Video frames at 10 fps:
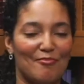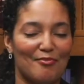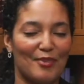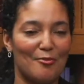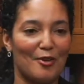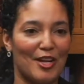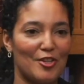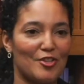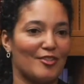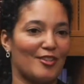
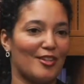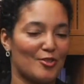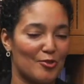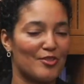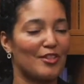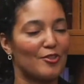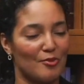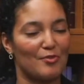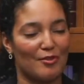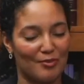mid-range associate in
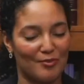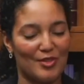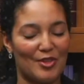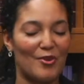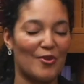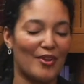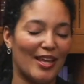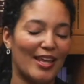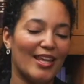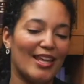terms of
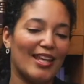seniority